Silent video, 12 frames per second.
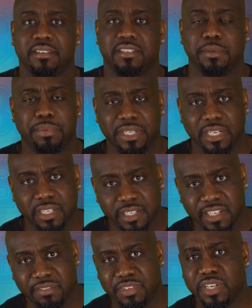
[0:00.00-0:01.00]
to be
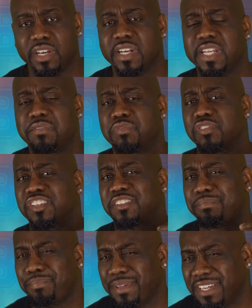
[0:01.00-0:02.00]
loved. You don't even
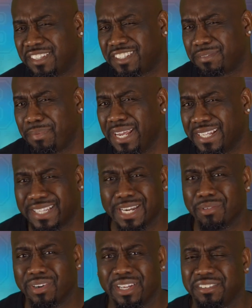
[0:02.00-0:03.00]
expect
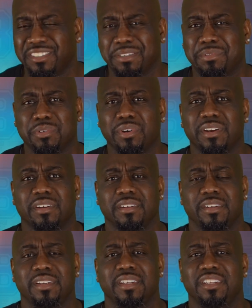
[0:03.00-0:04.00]
that relationship to work.
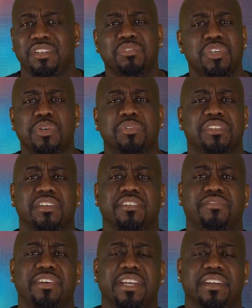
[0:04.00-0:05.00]
You knew it was going
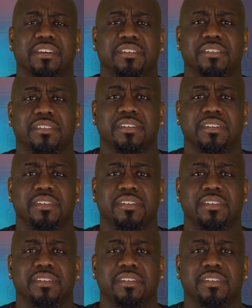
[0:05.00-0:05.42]
to fail